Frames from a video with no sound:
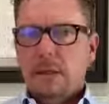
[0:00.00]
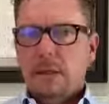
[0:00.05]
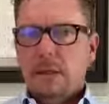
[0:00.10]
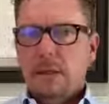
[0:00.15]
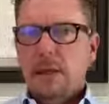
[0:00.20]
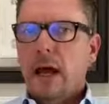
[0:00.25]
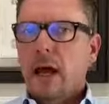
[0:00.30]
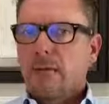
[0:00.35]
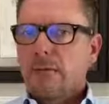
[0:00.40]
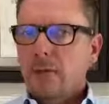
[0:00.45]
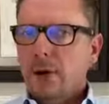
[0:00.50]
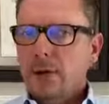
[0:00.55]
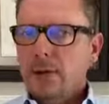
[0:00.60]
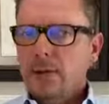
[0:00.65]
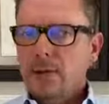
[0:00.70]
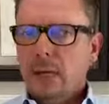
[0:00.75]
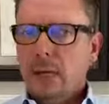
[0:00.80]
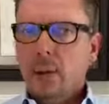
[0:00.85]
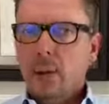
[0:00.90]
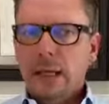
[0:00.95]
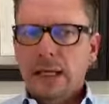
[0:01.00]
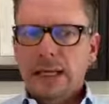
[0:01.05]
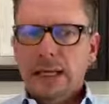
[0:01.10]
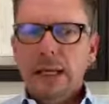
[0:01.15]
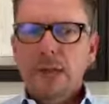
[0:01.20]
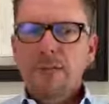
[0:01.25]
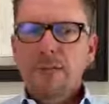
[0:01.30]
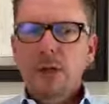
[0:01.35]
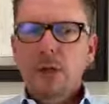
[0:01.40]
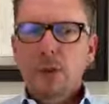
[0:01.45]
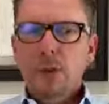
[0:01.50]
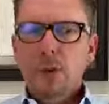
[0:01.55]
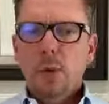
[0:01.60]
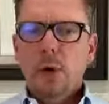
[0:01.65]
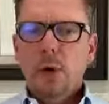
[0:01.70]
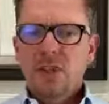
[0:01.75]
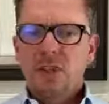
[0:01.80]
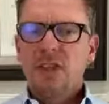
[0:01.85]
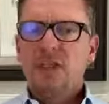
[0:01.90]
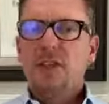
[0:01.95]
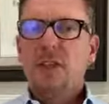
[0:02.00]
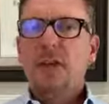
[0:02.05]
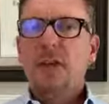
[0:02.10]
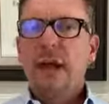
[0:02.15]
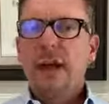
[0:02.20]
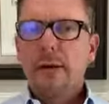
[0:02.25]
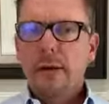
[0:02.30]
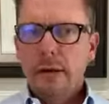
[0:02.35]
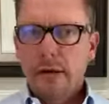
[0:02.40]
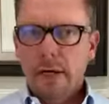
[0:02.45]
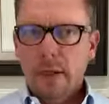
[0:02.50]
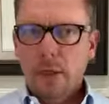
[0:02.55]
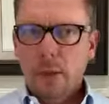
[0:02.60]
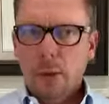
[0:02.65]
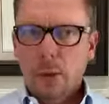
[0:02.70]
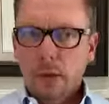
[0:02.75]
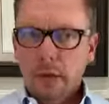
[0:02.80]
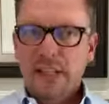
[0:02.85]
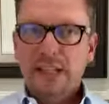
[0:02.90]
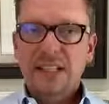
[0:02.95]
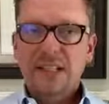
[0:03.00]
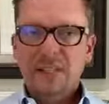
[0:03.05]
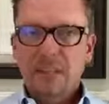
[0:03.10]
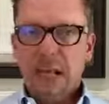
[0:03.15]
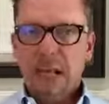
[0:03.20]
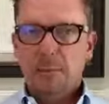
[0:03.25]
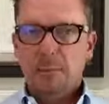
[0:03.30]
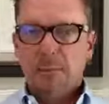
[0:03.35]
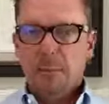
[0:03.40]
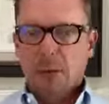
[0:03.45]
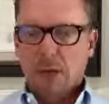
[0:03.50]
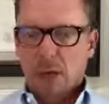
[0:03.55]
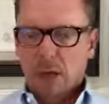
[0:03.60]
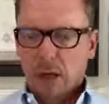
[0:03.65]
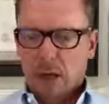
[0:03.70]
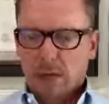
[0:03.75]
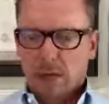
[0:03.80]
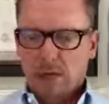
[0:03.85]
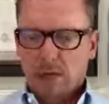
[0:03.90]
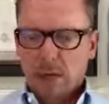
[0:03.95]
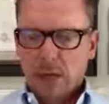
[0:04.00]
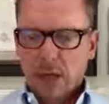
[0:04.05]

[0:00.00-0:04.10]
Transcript: Now, first, I want to give you a scenario, an example of